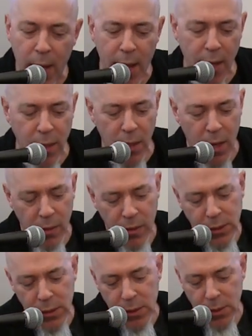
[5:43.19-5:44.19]
And, and
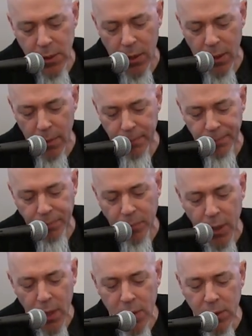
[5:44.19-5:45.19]
this is um,
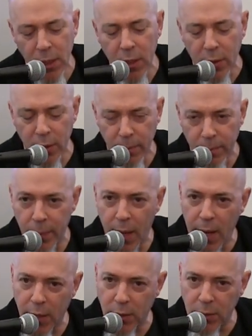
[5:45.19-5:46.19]
silicon,
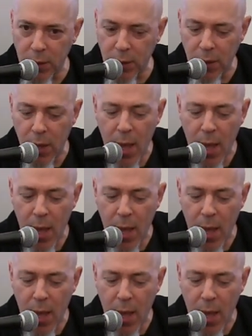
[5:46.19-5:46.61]
actually.